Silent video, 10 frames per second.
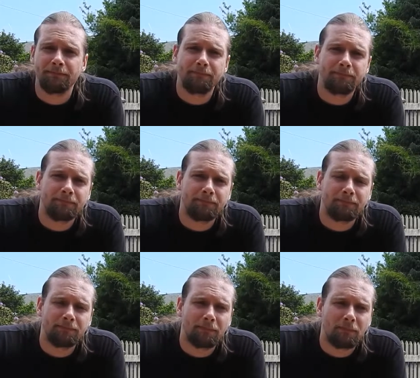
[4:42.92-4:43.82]

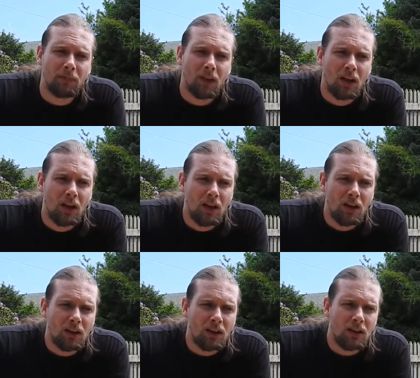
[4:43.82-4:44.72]

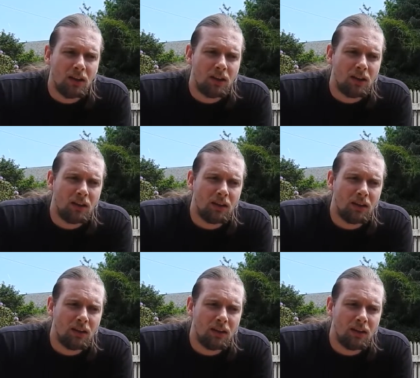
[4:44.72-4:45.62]

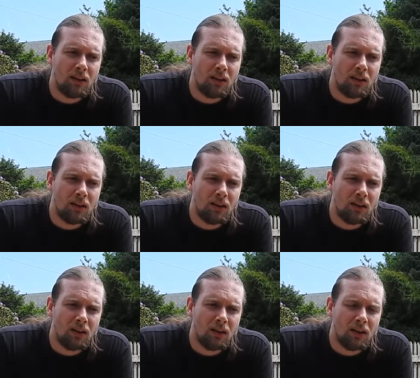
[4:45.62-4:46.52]
No one is speaking in this clip.